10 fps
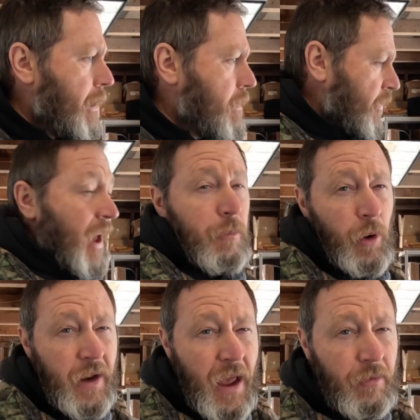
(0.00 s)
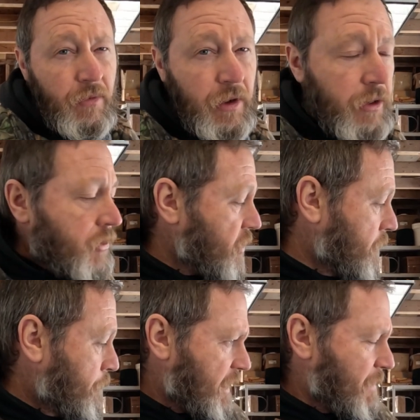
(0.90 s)
At that point, I have the fingers.
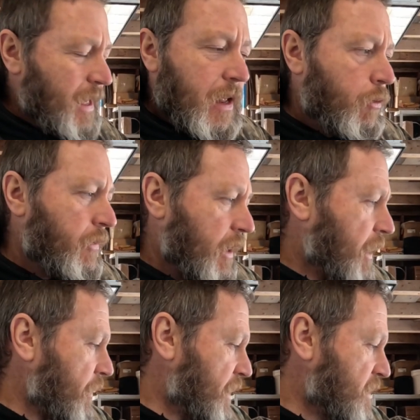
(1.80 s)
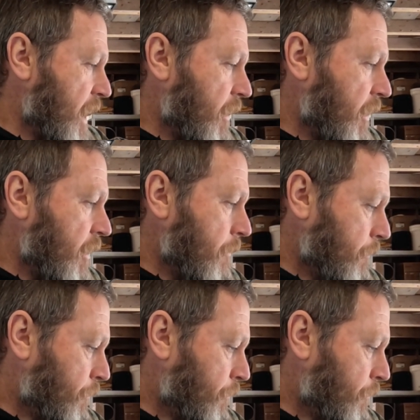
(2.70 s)
Man, I don't know if I could cut these out of there.